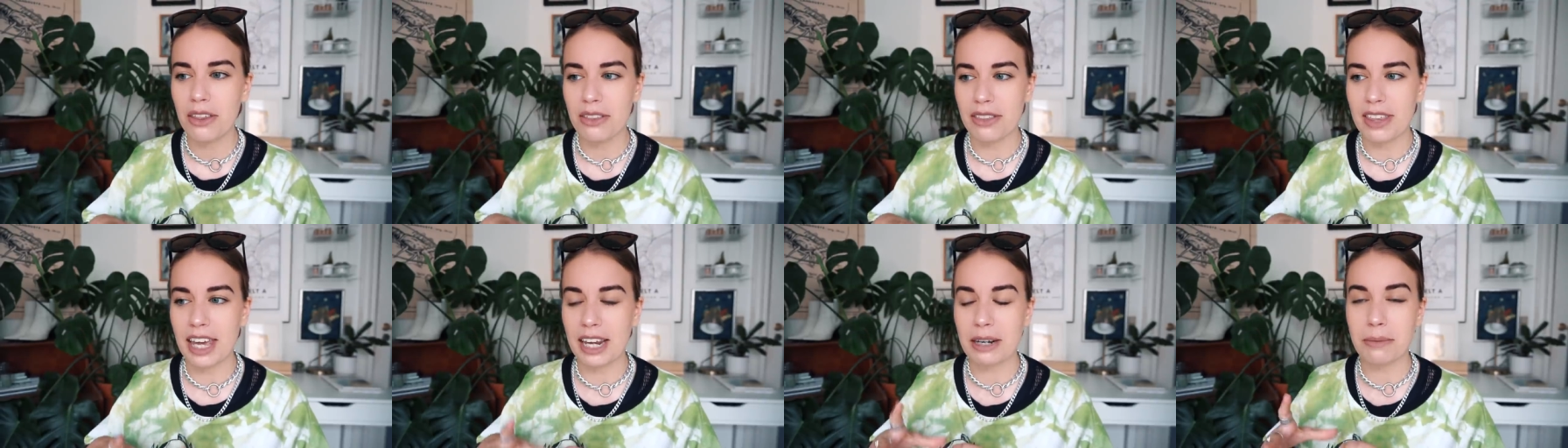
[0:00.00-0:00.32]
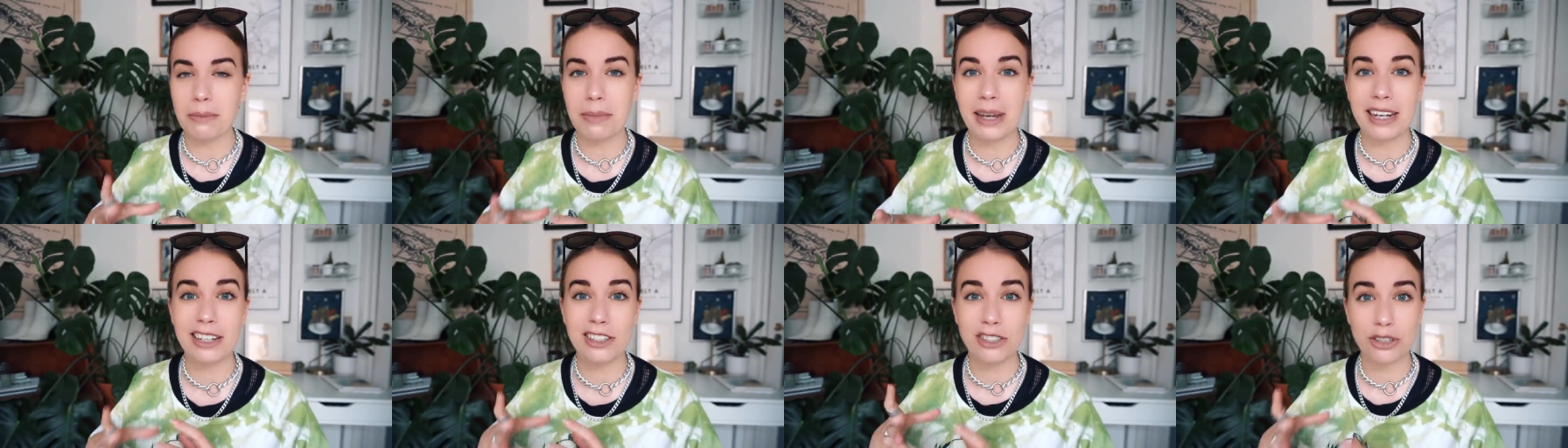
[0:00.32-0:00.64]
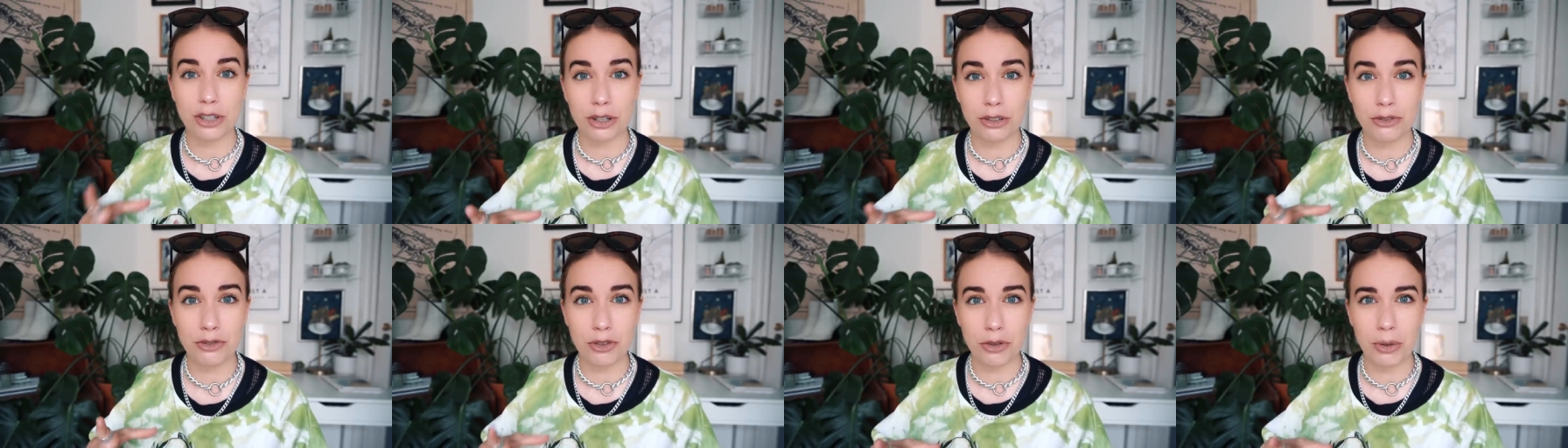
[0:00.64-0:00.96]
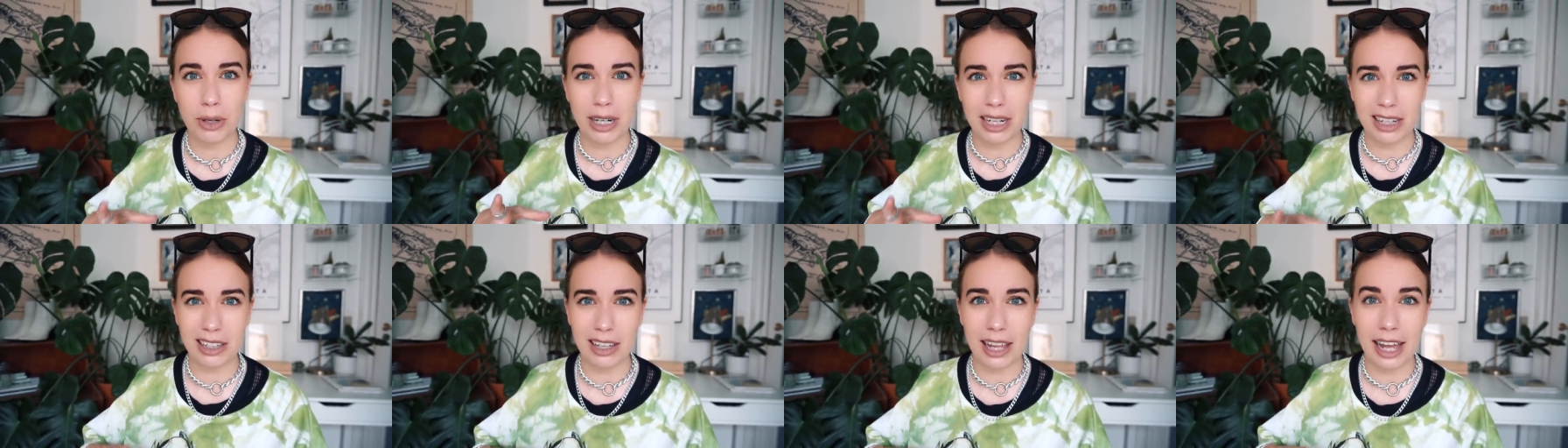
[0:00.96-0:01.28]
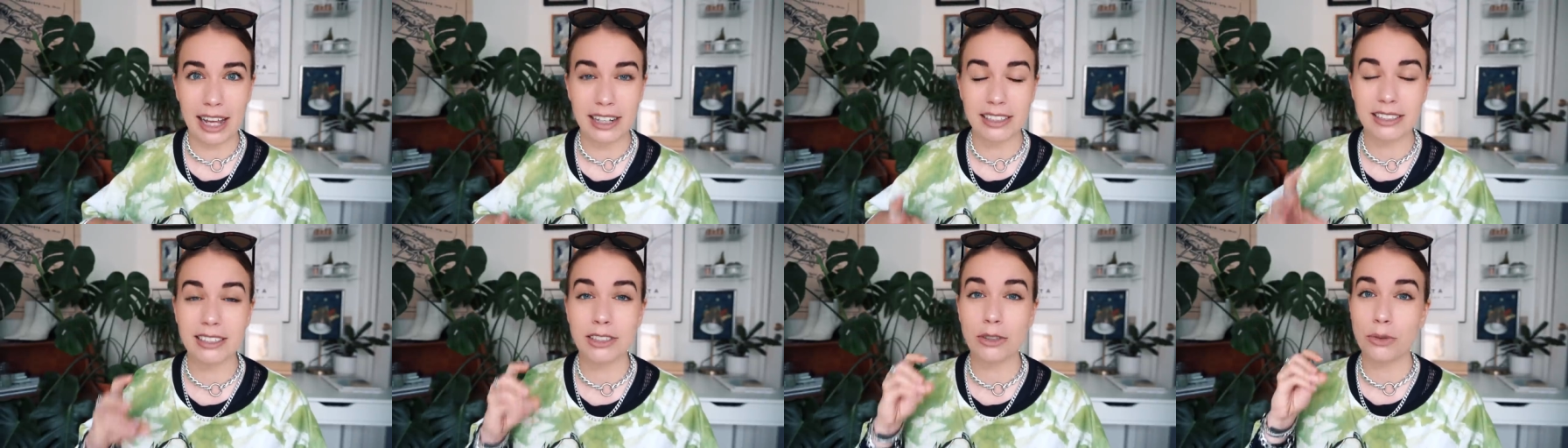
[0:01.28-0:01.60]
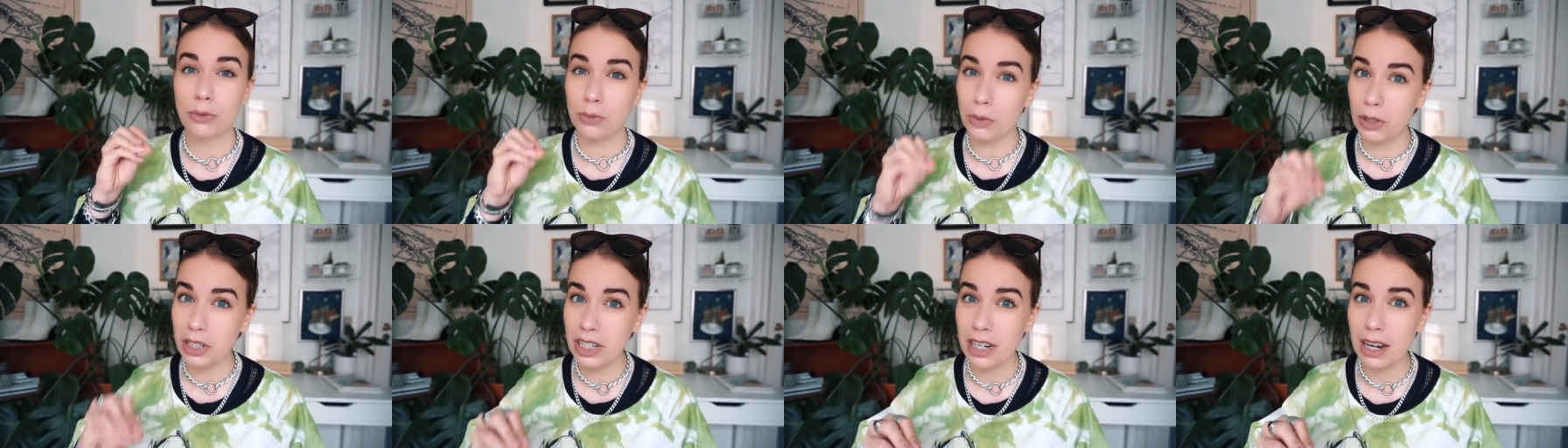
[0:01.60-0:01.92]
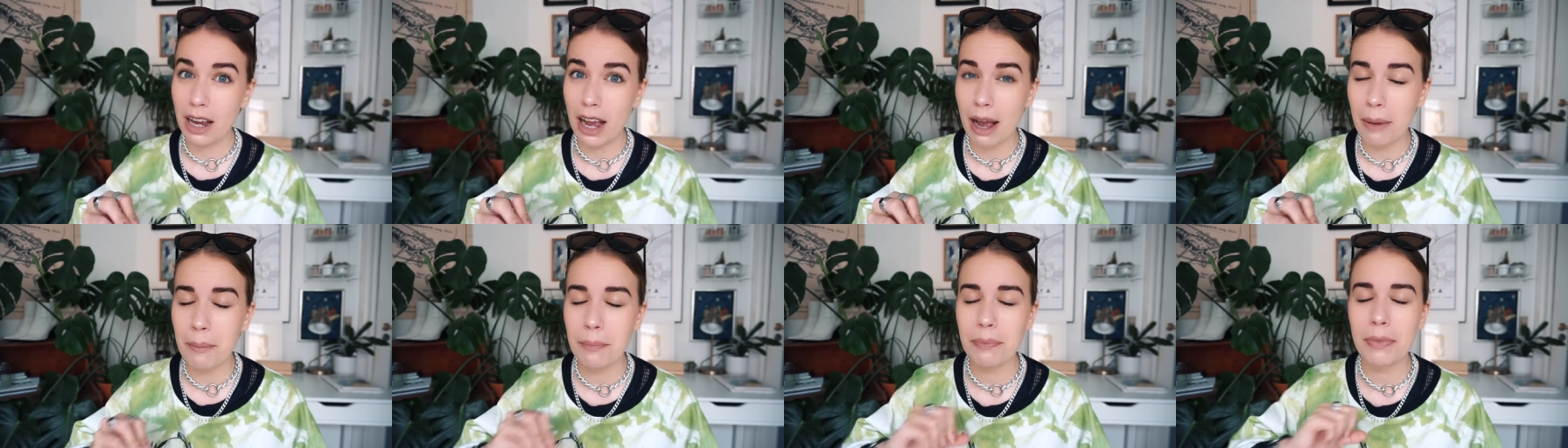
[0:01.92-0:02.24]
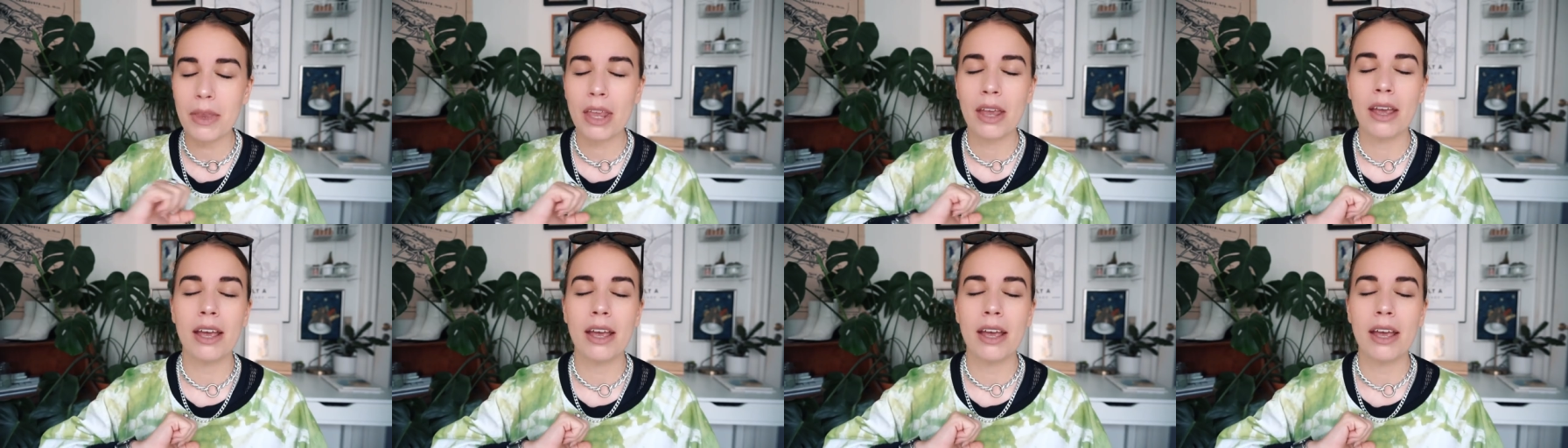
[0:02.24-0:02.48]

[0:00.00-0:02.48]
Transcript: that makes tofu in glass woodkamp.